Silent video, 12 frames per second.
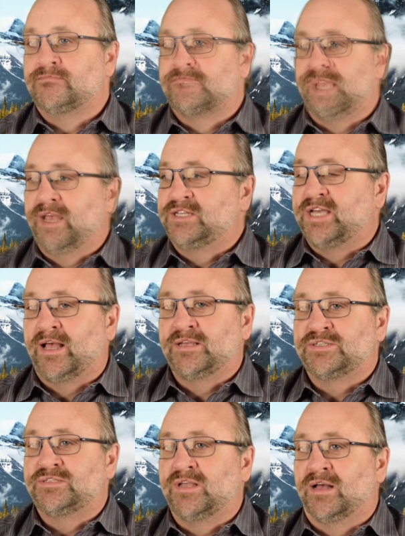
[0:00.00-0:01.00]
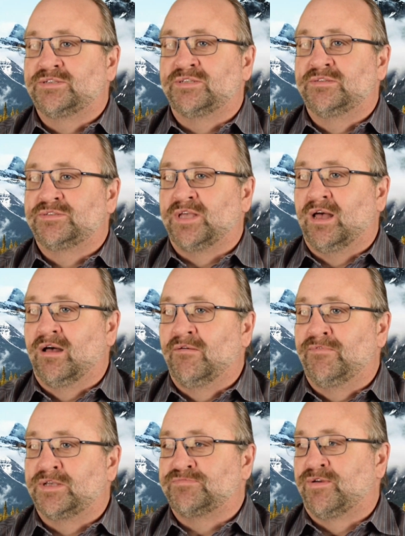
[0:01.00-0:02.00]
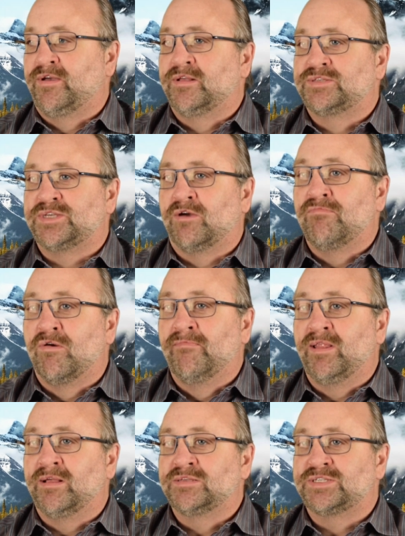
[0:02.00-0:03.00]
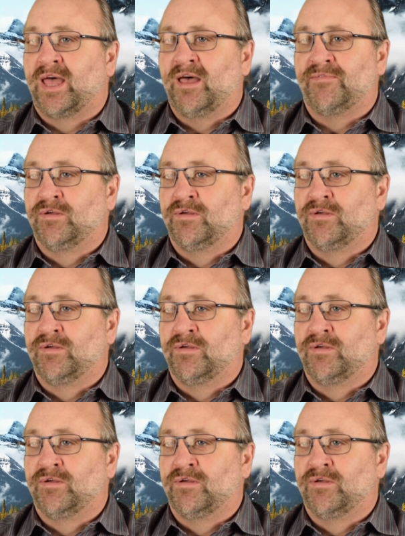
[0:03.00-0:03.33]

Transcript: SAGE has dozens of experienced air permitting staff,